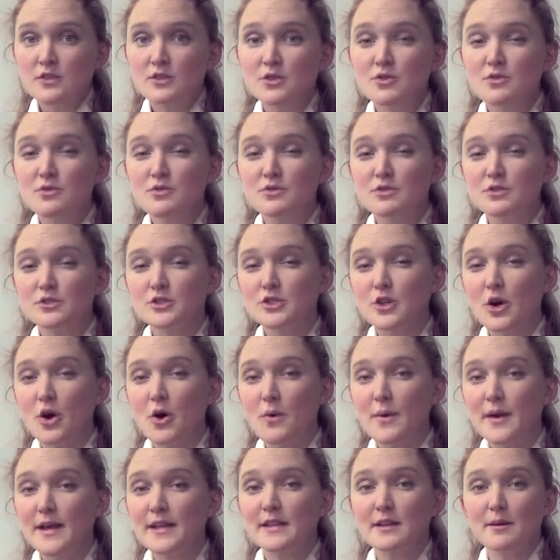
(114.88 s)
Do you
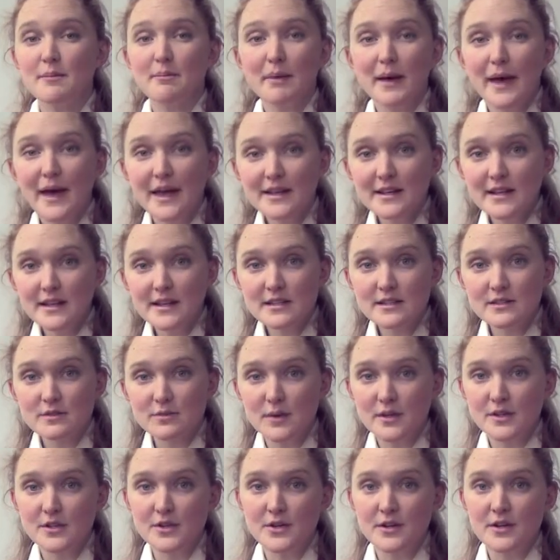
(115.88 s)
show independence
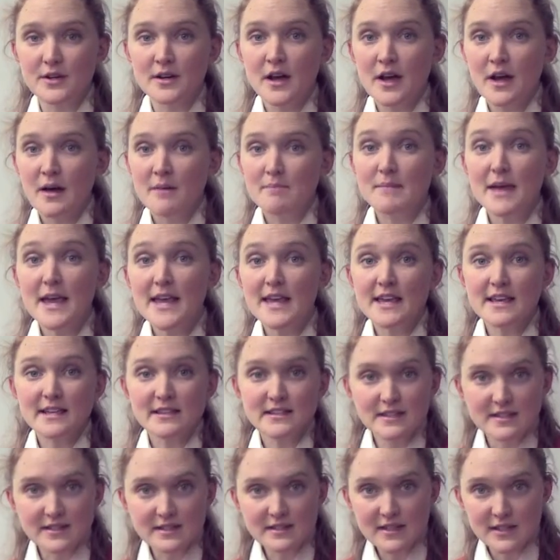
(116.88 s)
when you're
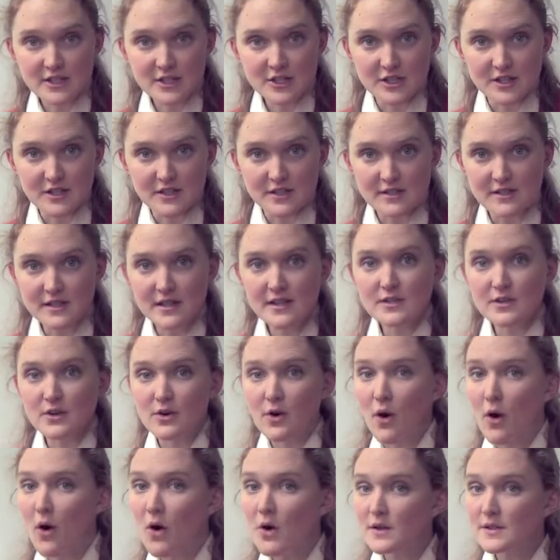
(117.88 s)
making decisions? These
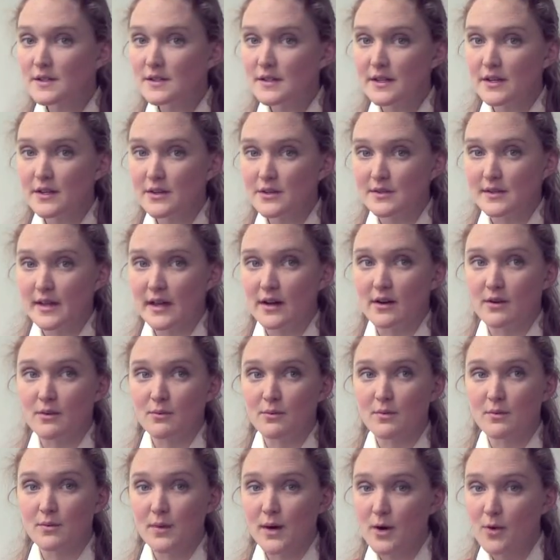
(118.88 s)
are all skills that
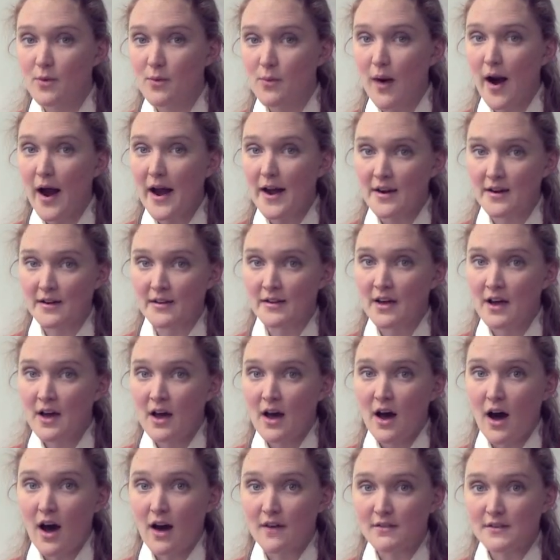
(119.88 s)
are required
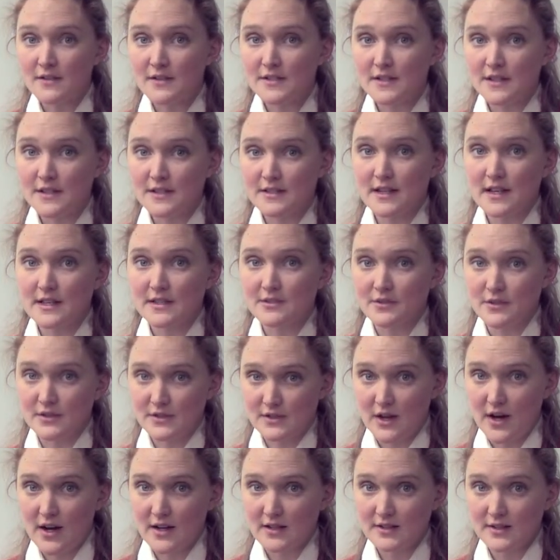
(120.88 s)
of a successful
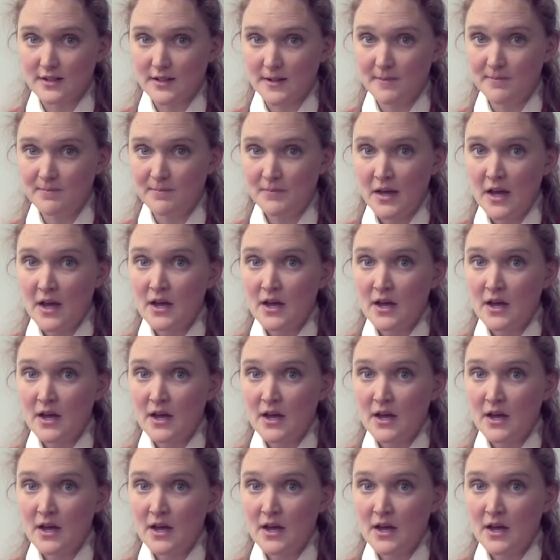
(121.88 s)
doctor.